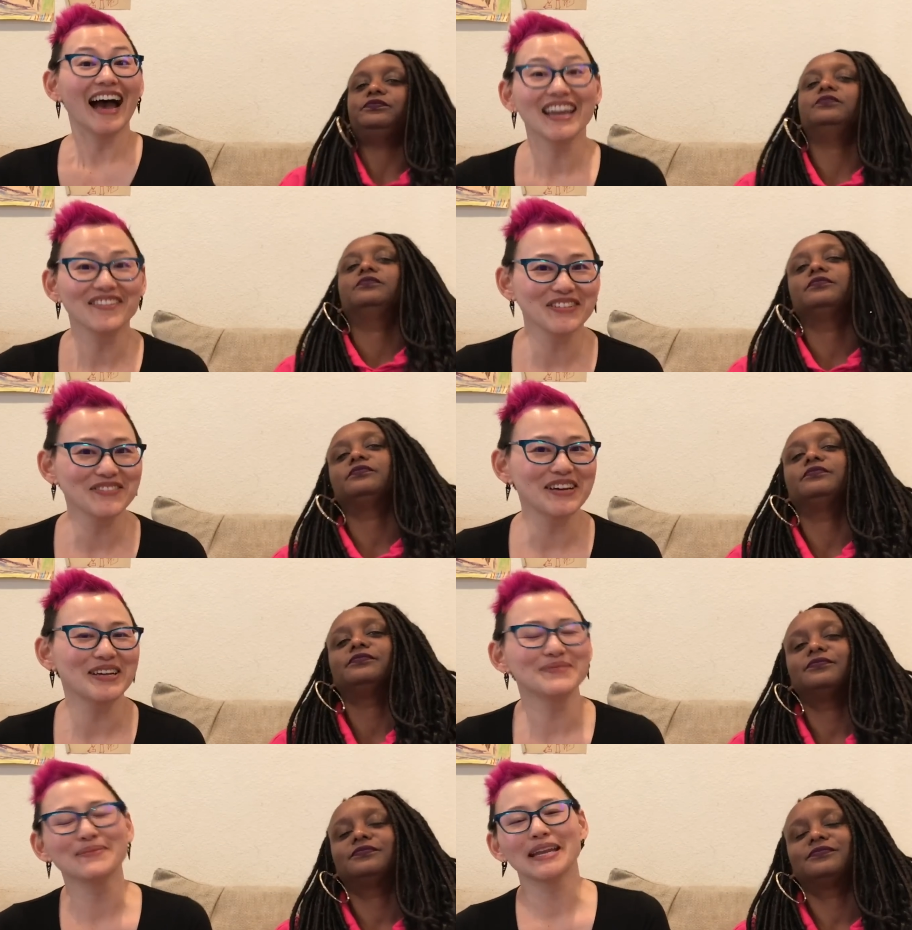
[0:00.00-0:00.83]

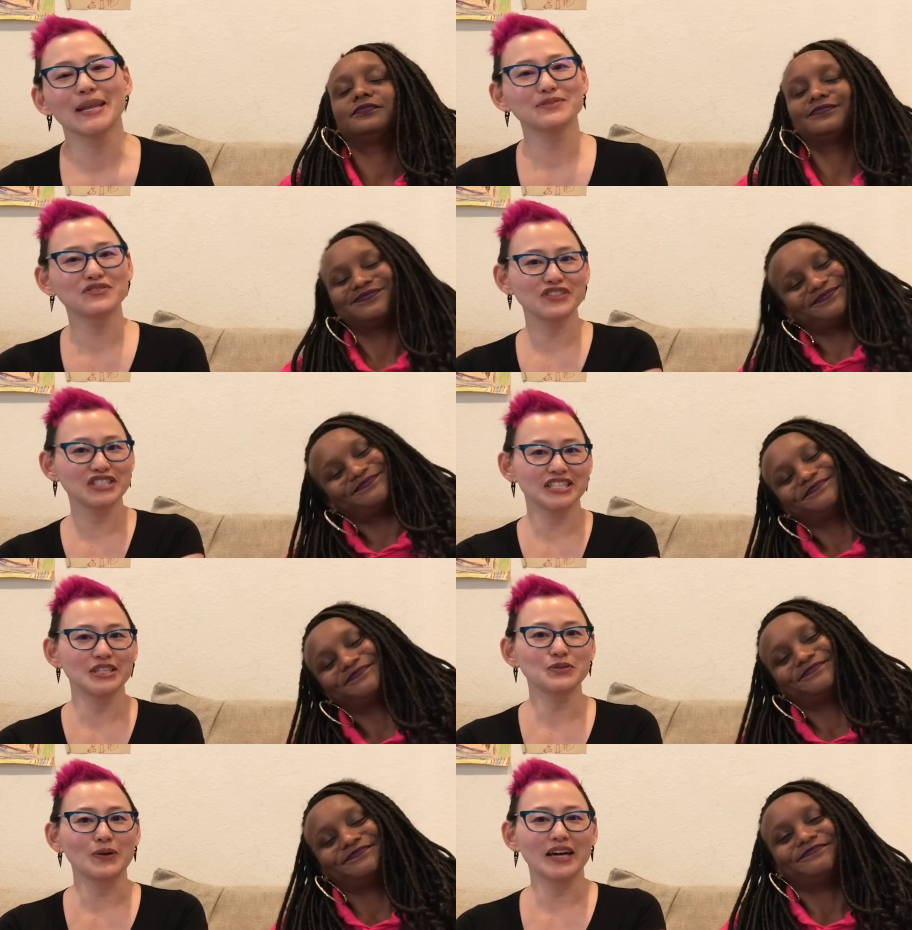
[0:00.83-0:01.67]
Speaker 1: everyone. My name is
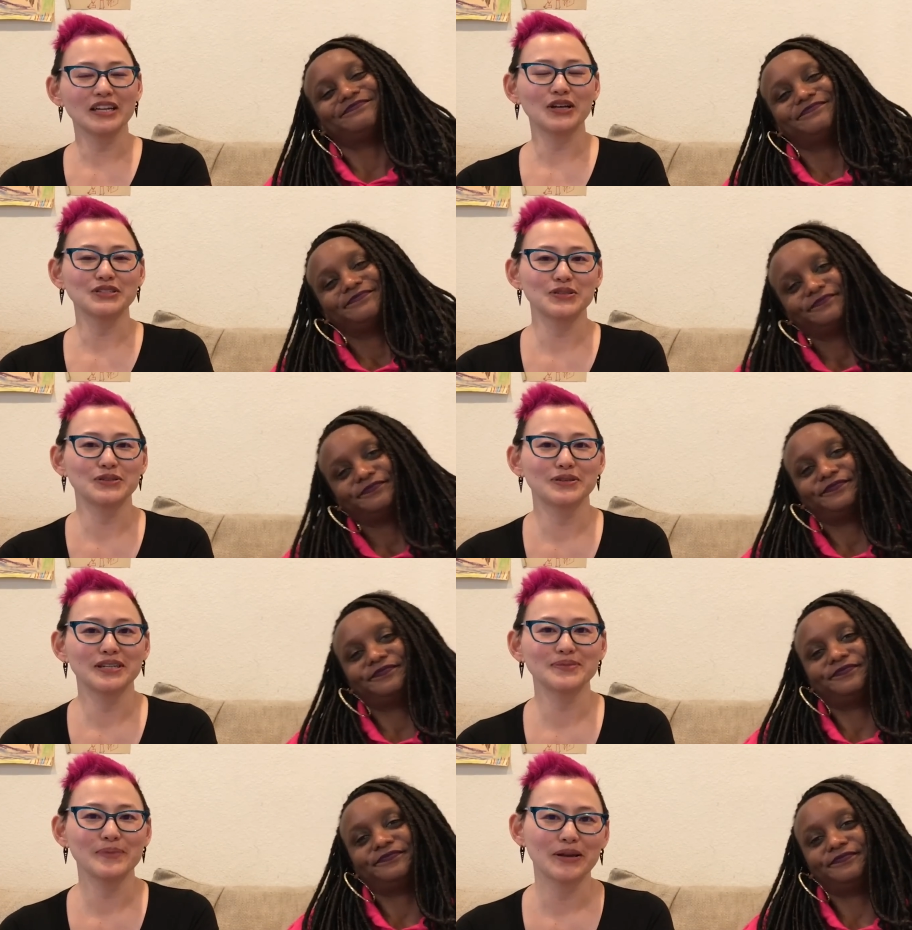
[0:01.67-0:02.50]
Virginia Duan, also
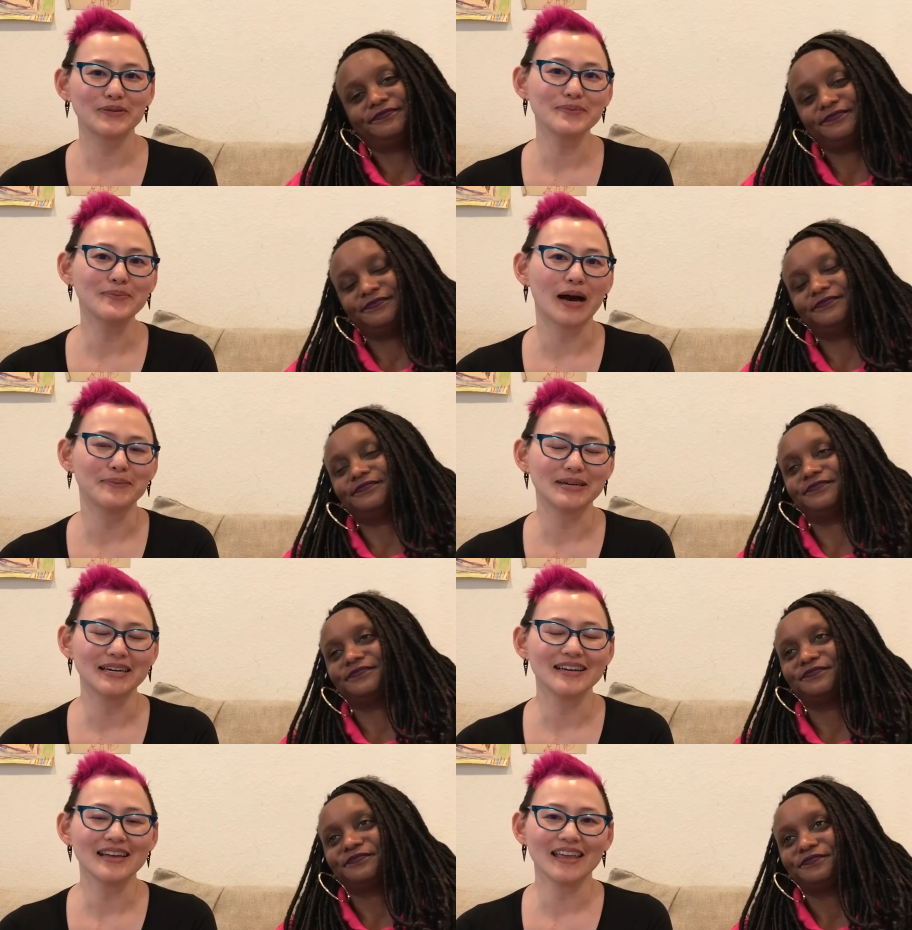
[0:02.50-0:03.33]
known as Mandarin
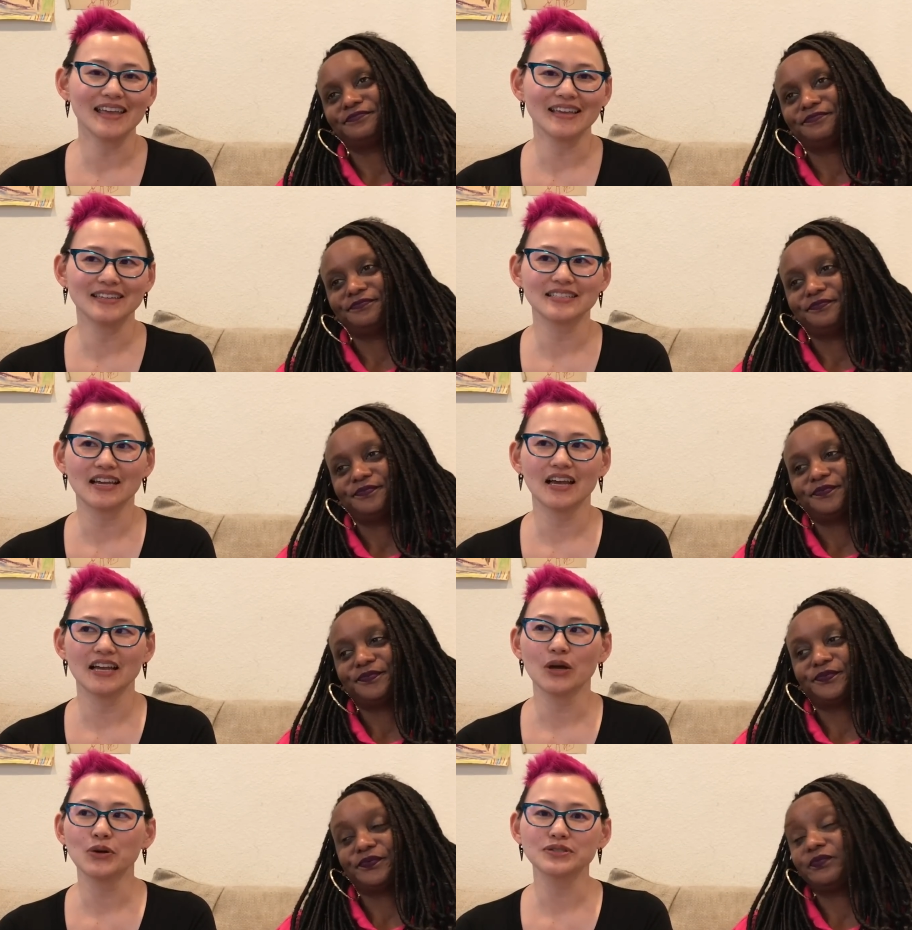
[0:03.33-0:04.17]
Mama, and
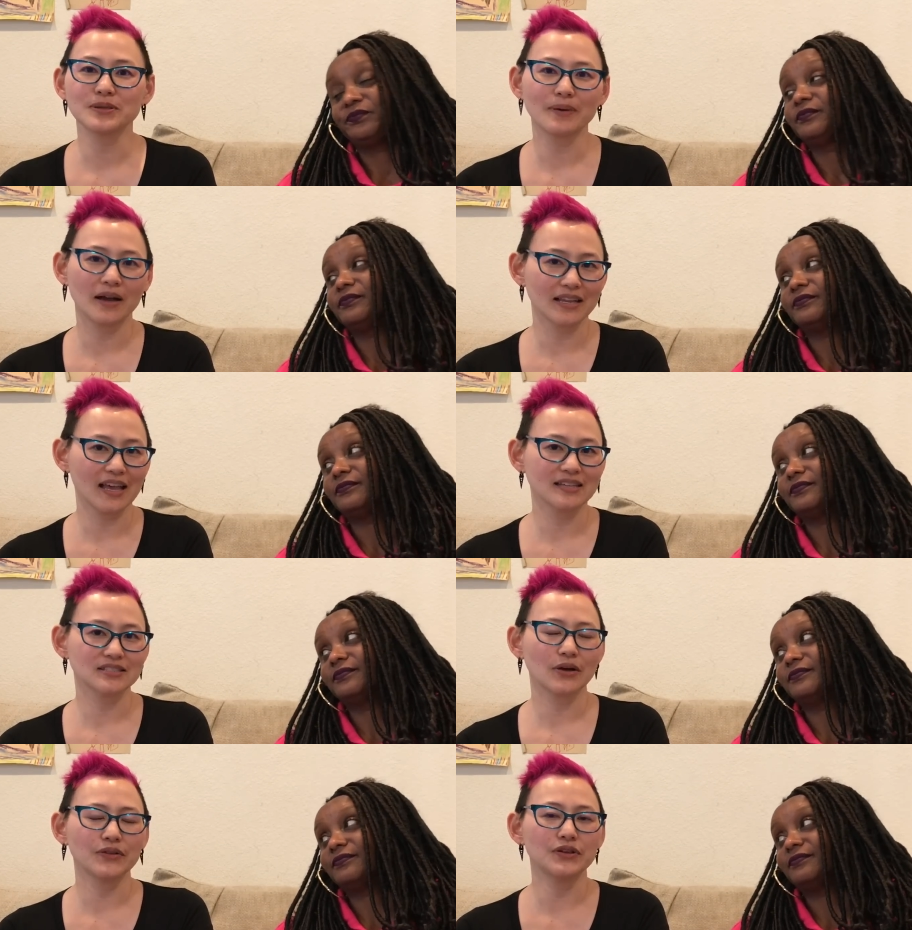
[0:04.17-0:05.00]
I host a
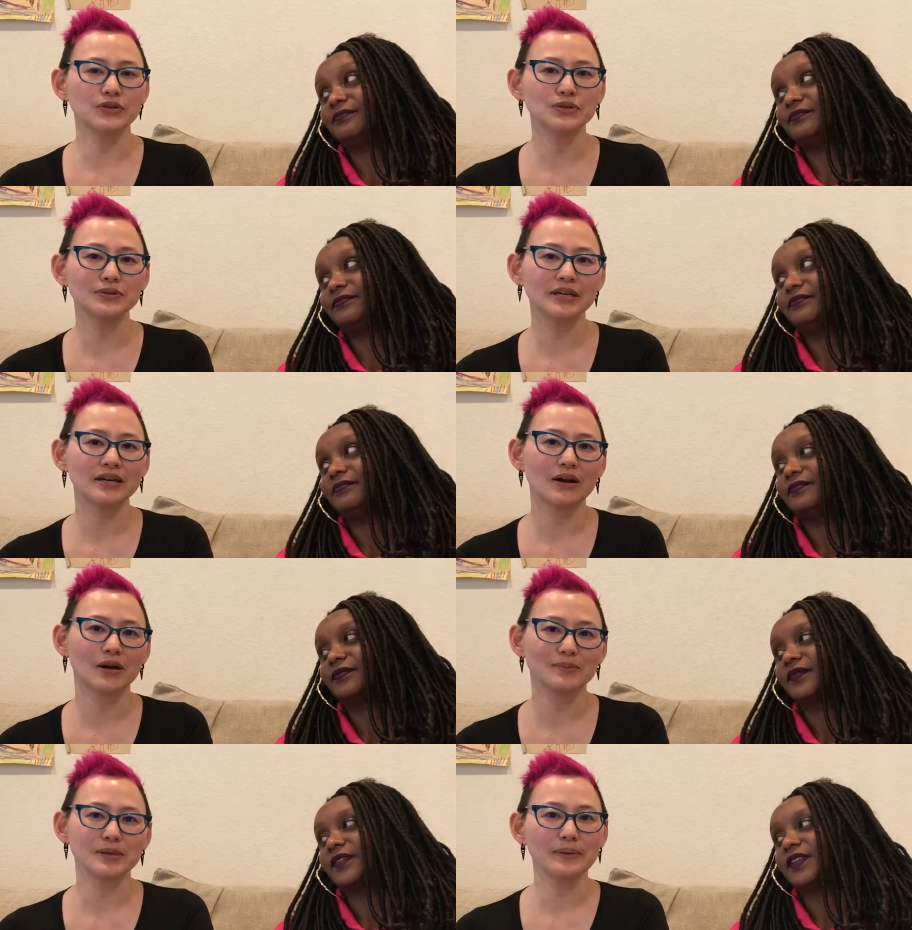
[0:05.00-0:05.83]
podcast called the Noona
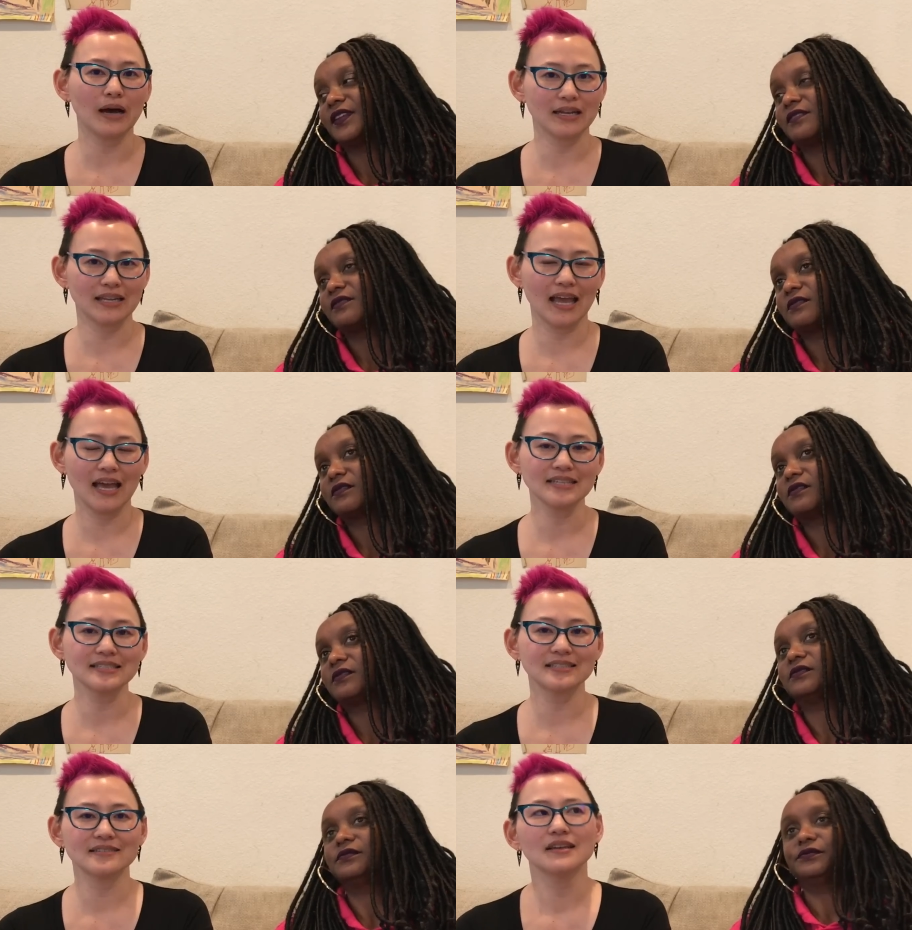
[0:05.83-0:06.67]
Army
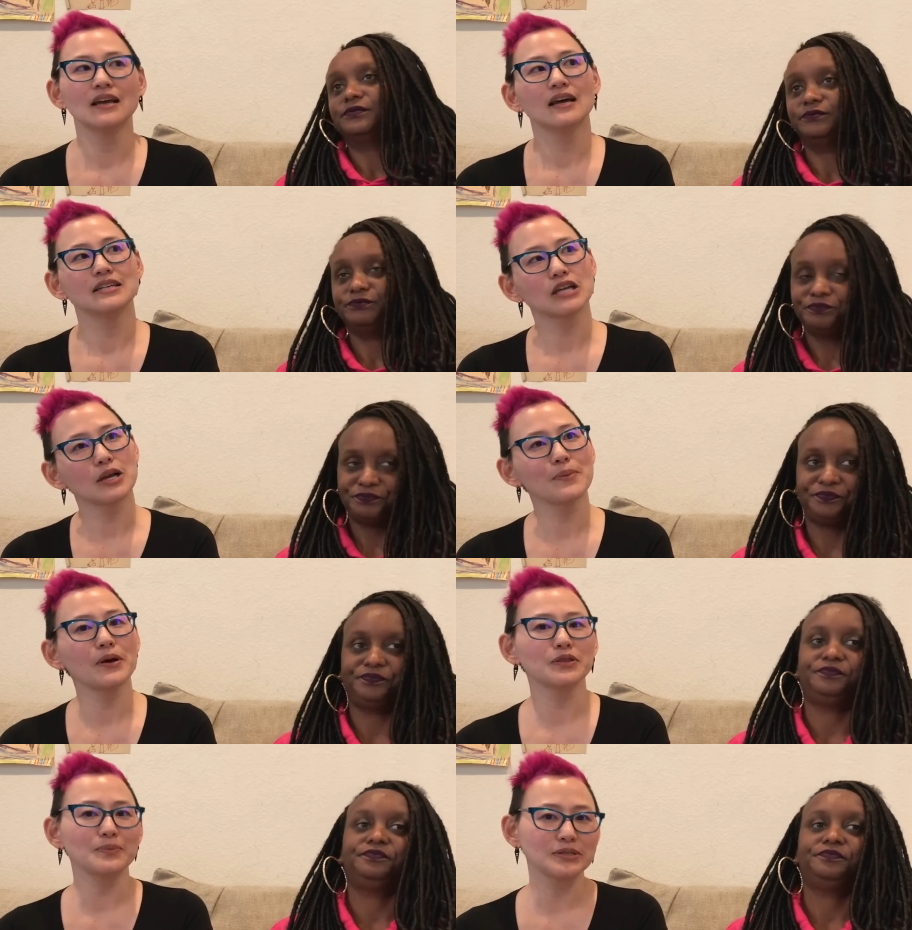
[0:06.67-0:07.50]
Podcast. We talk
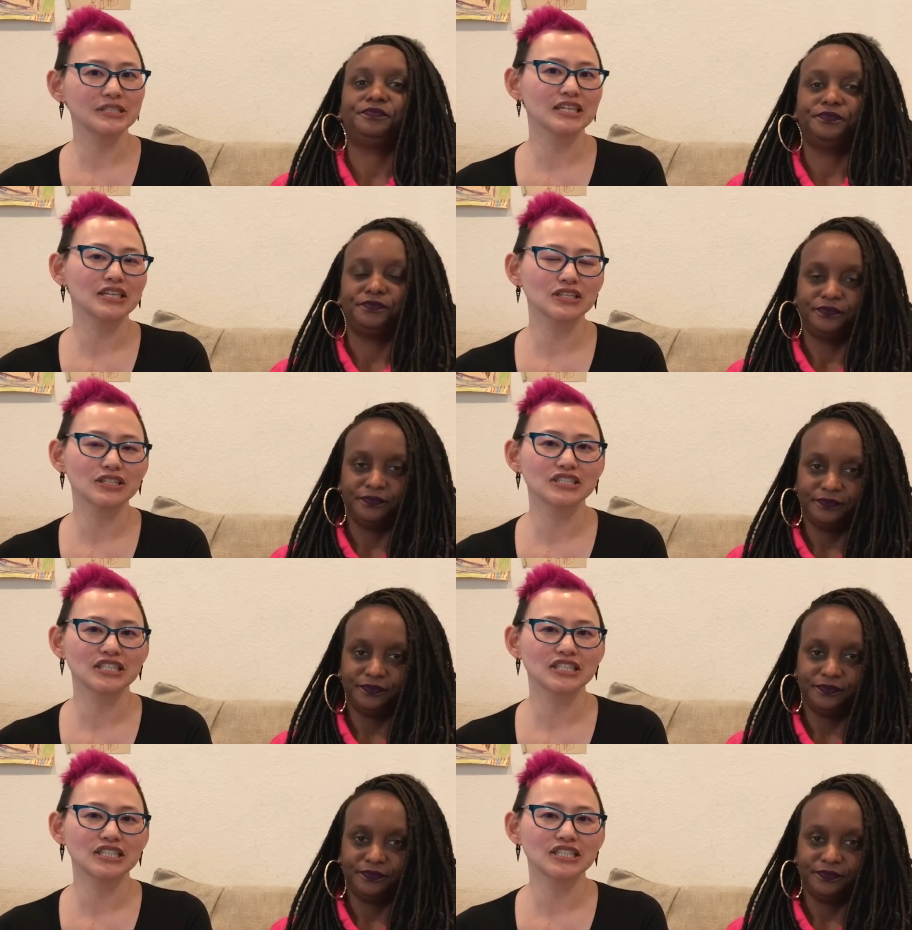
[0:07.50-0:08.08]
about the particular